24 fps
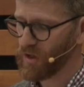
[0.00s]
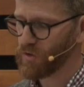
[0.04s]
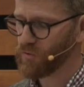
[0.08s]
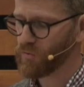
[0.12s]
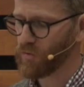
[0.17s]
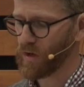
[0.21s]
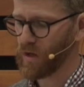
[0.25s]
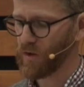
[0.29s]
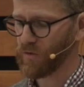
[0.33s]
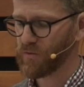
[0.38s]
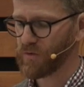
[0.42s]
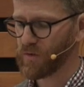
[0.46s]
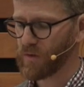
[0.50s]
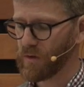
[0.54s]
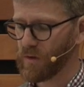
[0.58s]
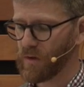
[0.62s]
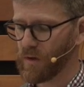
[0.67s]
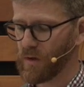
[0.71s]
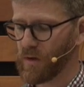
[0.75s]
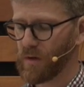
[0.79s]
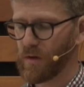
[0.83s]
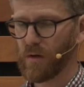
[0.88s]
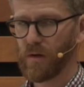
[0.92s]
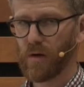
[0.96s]
interest,
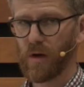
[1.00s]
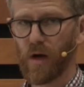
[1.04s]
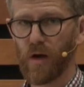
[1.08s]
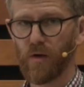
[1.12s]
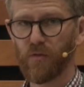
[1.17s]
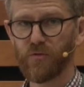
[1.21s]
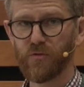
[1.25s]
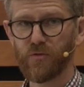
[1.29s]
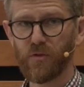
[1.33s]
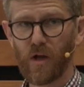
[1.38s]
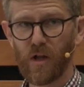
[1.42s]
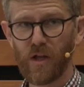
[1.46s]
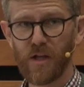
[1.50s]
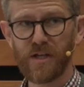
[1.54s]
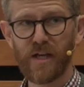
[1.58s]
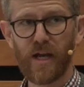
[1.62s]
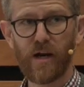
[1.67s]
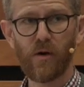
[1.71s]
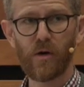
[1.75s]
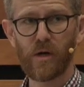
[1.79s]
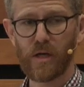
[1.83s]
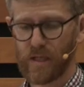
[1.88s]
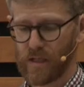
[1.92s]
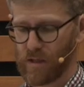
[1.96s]
of
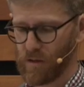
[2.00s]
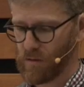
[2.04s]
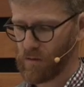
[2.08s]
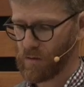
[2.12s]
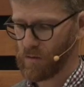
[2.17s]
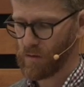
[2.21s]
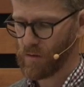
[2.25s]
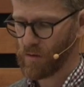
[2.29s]
solidarity,